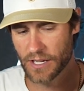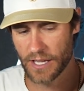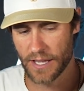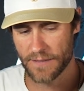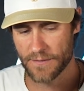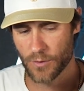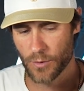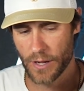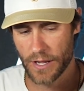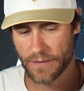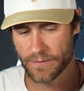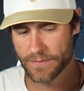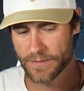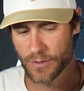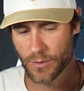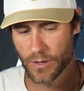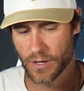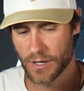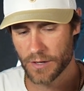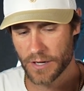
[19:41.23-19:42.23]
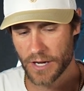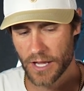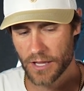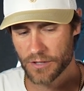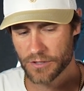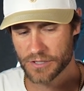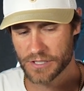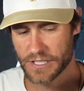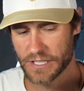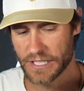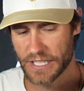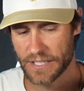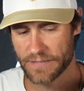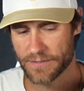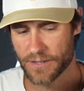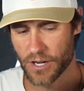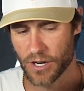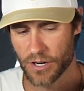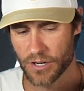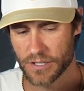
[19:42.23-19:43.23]
give away a few $100s in gift
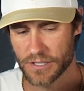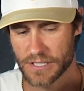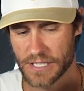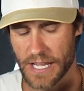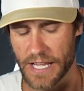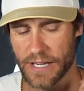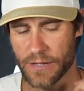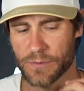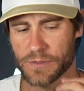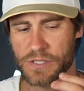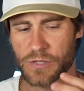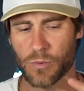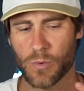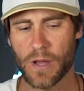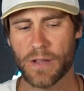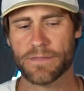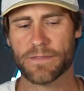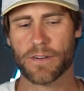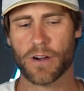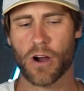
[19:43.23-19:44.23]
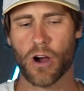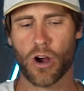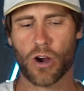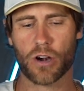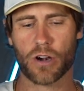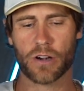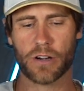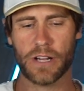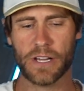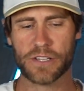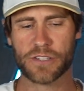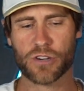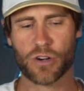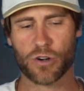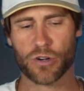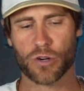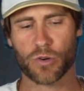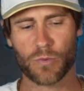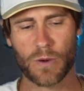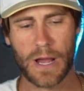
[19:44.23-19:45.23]
cards, and it was a way for our
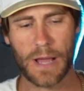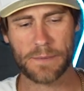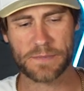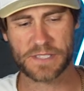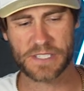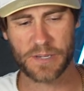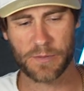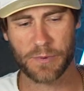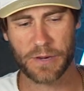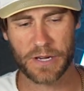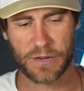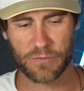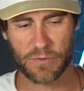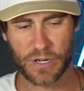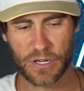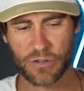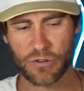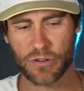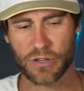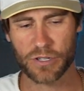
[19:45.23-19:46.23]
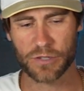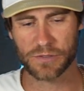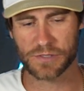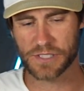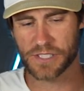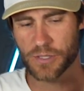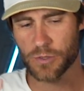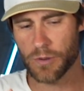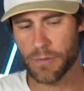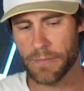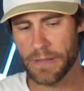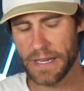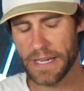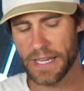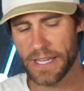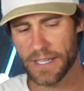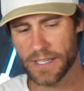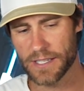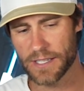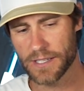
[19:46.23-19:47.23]
internal reps to bring recruits to a
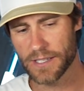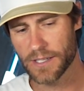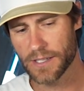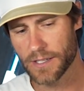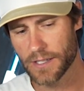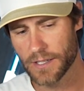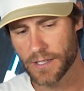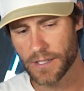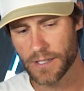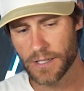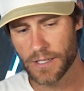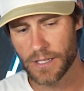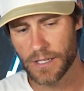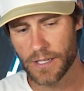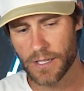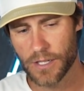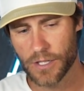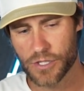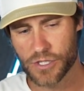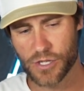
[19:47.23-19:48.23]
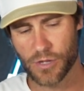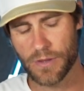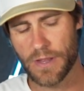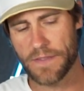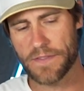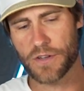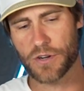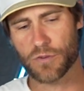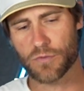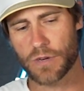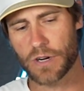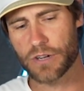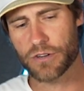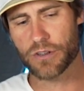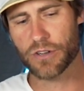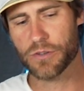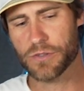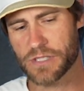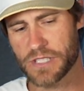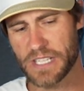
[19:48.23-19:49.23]
meeting so that their
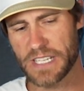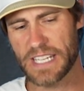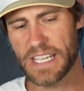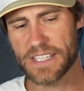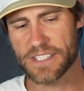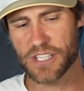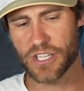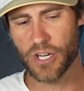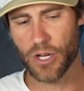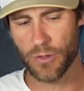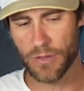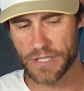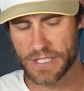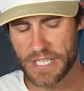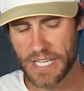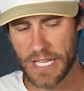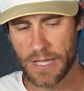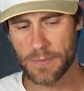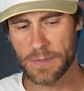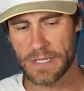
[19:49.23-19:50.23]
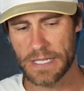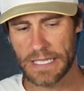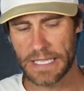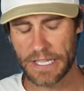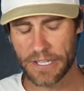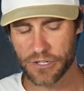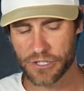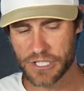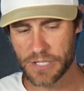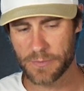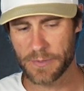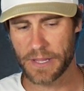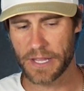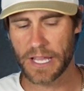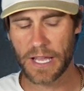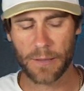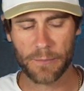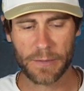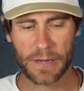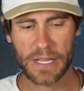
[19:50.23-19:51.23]
recruits could get to know the team and the leadership of the
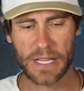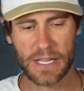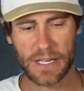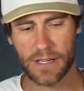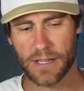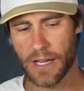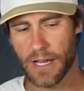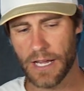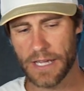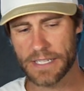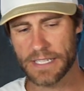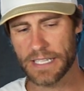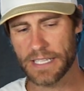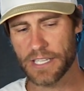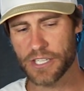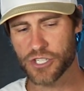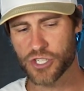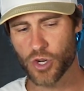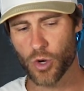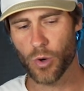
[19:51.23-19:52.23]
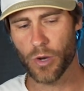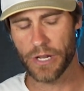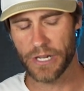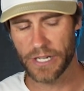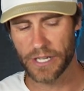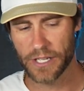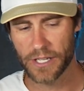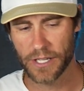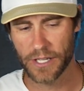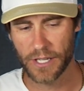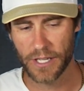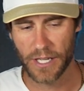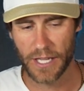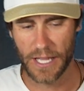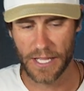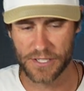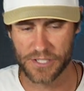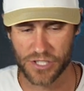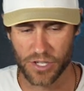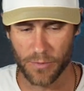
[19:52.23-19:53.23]
company and ideally join.
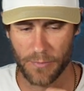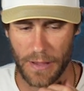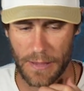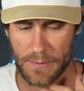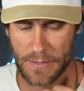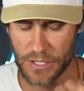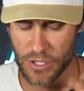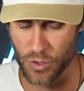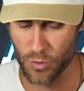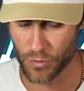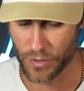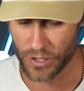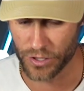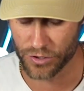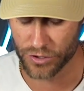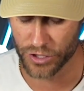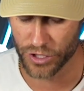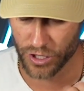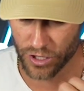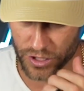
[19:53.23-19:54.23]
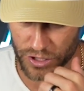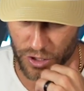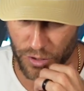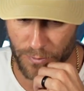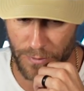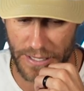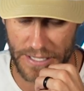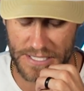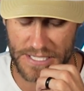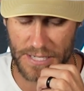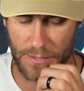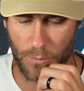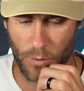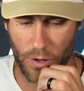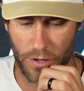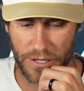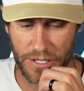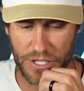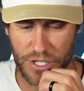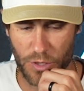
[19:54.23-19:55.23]
And so maybe you meet
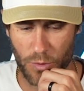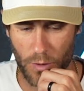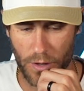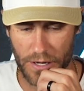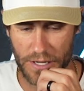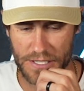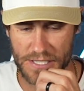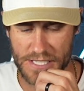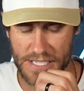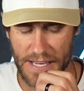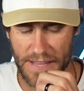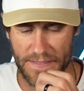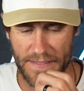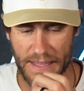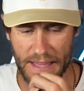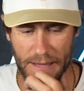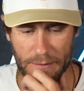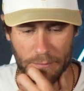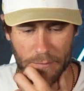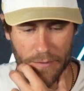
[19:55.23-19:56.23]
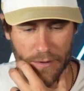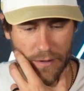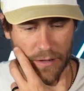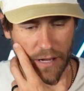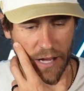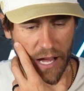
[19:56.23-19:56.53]
someone and you want to send them